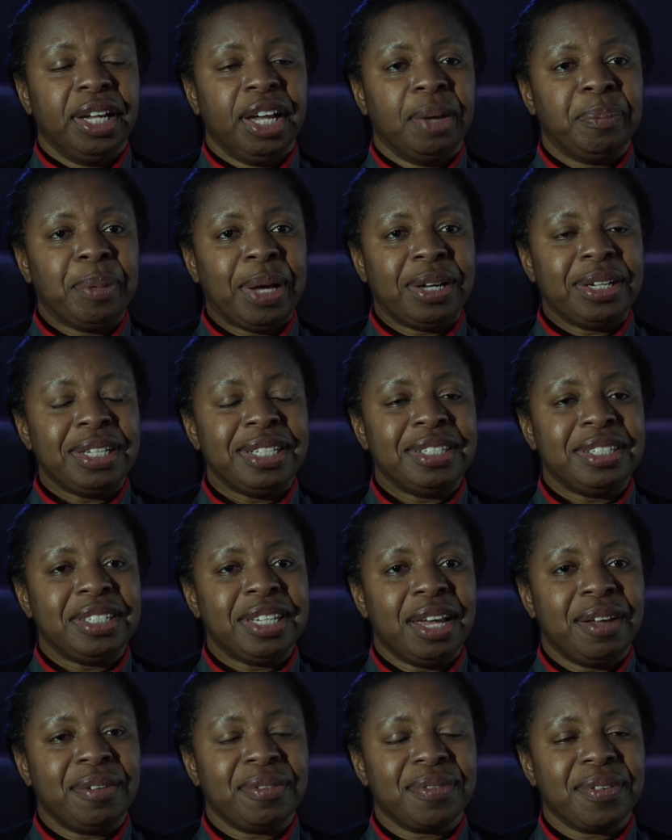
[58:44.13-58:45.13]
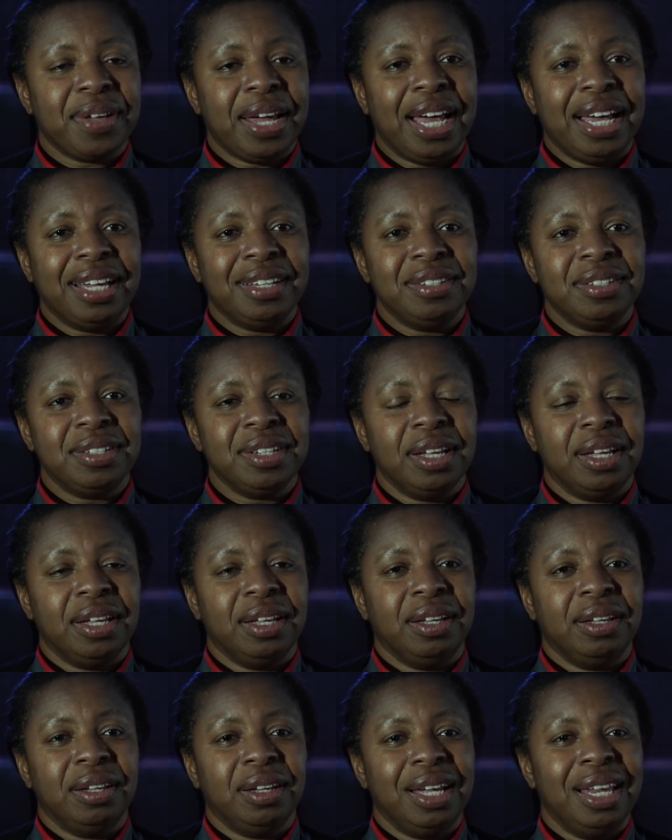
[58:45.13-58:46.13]
about his death and
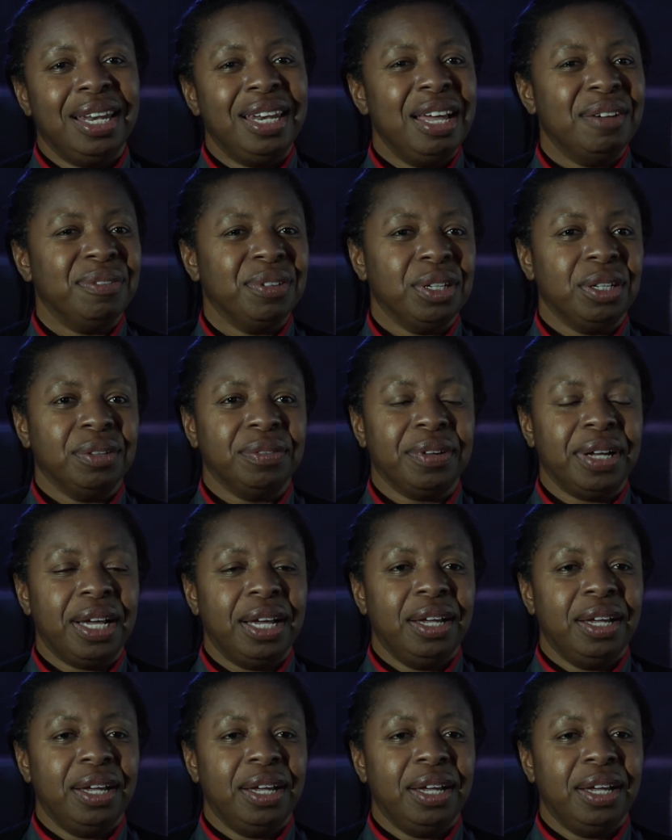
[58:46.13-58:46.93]
uh, a level of